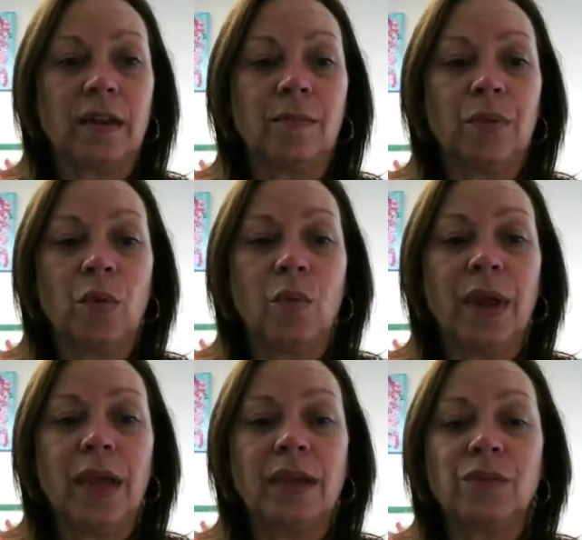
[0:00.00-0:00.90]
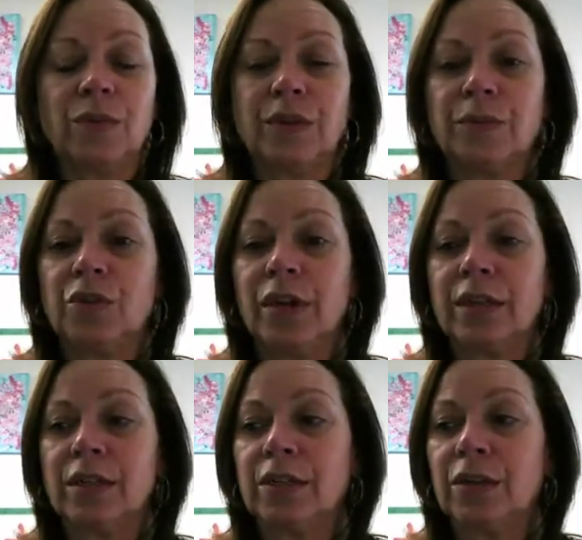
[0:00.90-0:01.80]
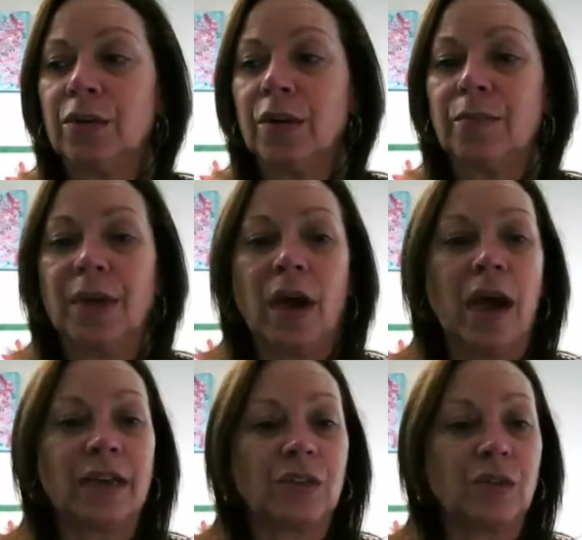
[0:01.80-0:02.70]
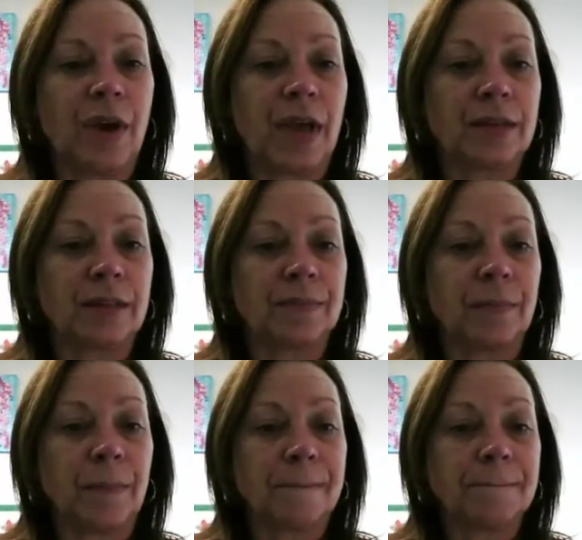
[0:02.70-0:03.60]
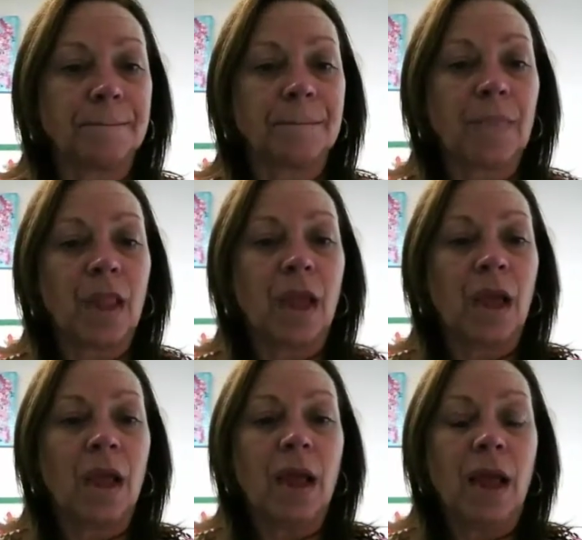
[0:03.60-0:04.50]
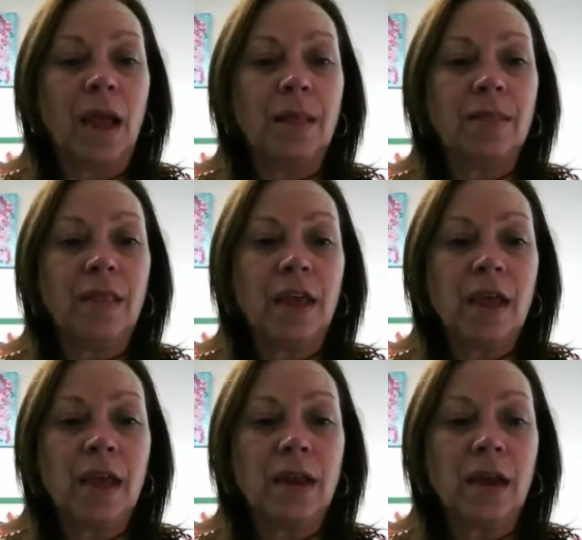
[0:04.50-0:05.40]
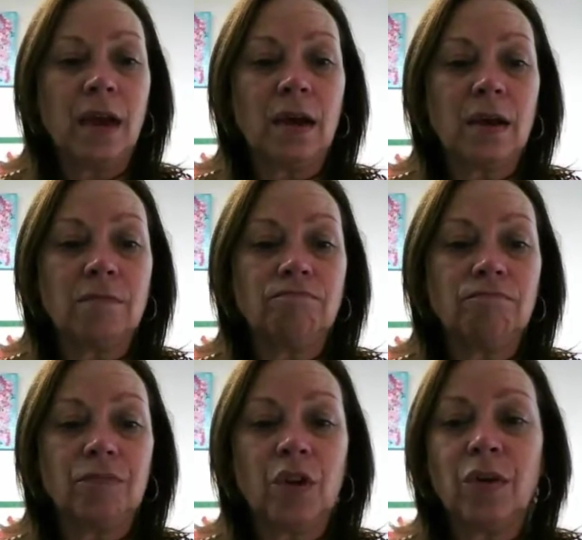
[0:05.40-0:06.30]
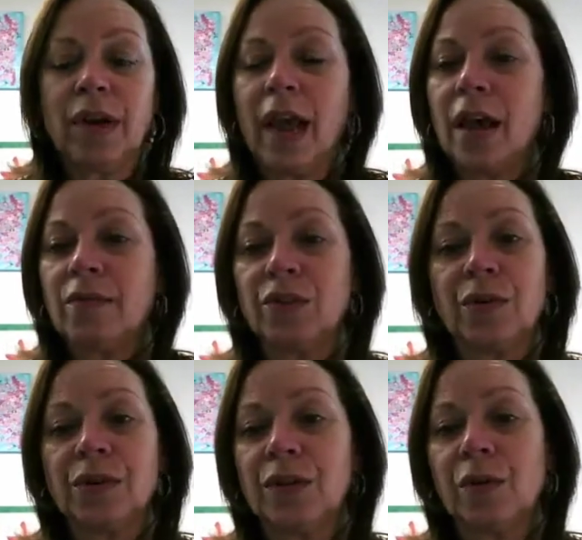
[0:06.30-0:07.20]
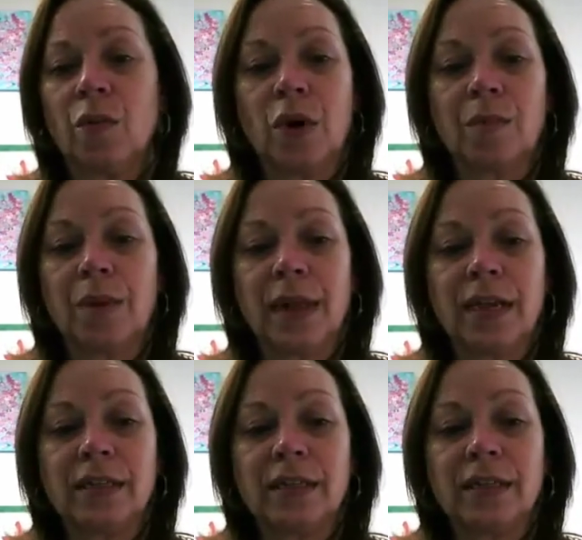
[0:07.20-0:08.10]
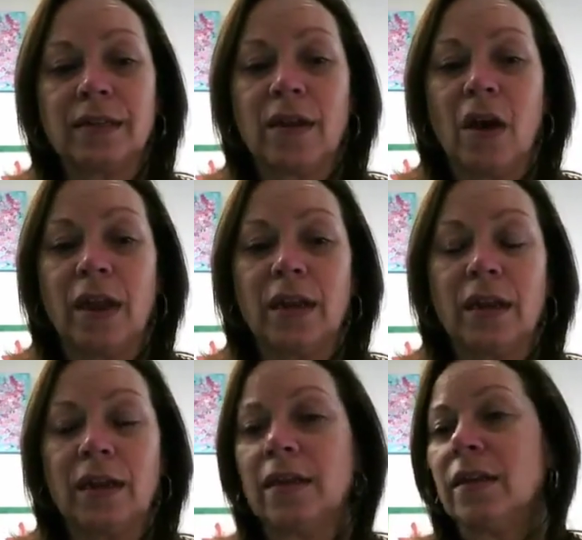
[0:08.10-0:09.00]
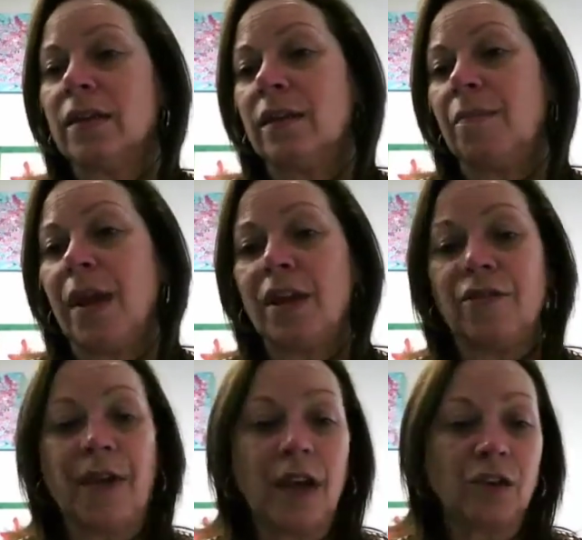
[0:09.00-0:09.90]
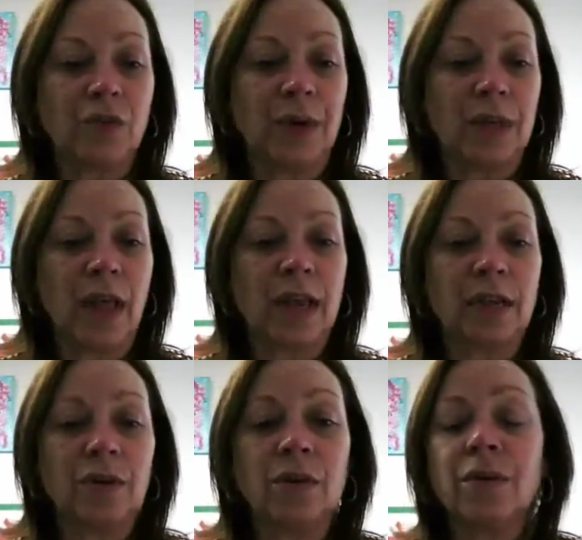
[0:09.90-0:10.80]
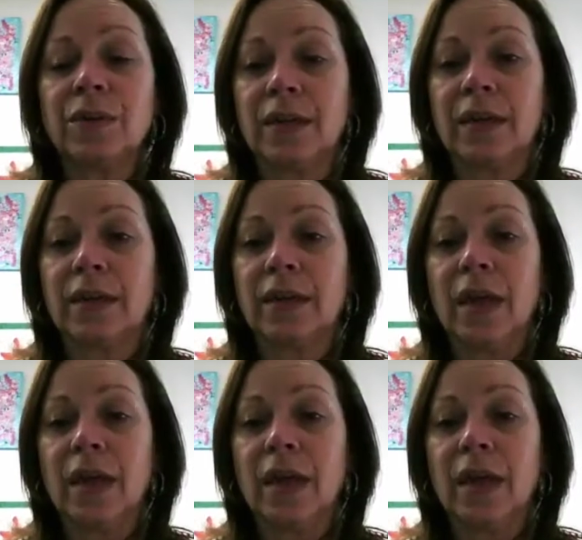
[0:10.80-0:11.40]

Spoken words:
employees, when subjected to, can be high stress. And then you can have stress in a workplace that's not in manufacturing, like nursing.